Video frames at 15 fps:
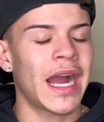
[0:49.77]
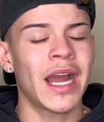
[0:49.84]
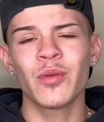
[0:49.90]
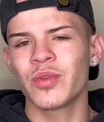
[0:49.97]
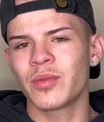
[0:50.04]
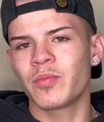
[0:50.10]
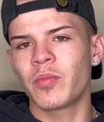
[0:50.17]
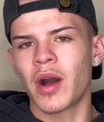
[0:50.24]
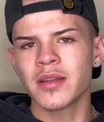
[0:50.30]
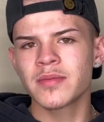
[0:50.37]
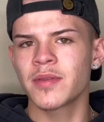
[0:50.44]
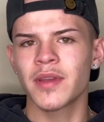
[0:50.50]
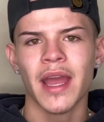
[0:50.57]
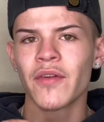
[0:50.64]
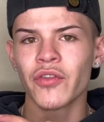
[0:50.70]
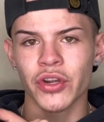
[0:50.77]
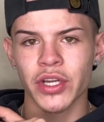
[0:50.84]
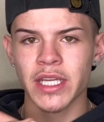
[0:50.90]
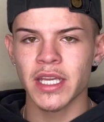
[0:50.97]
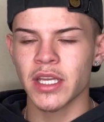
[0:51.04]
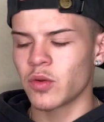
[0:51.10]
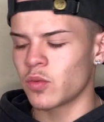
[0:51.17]
would possibly ever
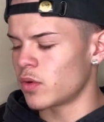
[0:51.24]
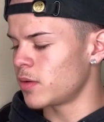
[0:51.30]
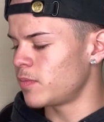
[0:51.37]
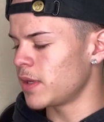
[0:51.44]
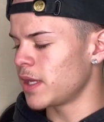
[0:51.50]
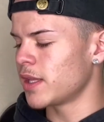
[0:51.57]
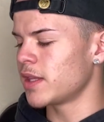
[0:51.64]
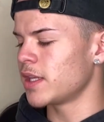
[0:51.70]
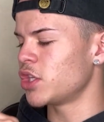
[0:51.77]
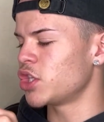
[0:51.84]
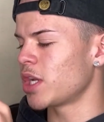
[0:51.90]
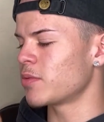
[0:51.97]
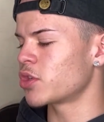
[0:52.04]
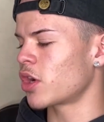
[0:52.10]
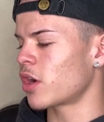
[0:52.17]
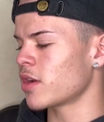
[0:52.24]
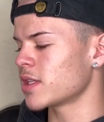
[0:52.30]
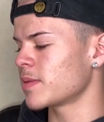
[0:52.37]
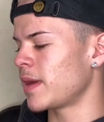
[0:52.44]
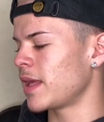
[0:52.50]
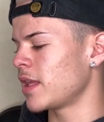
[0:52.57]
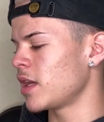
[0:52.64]
need would be in the James Charles palette.